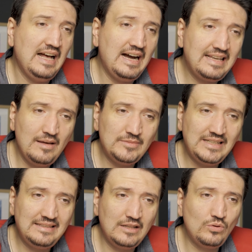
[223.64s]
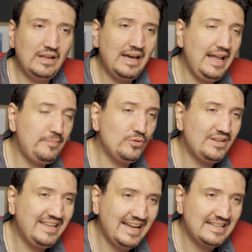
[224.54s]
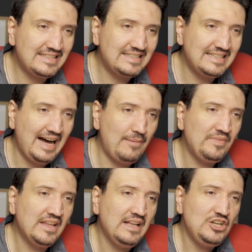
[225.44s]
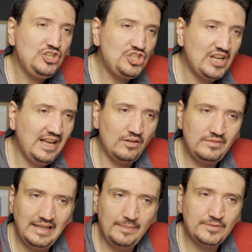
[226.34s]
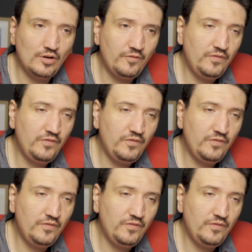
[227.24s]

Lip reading: a camera that will help you get some shallow depth of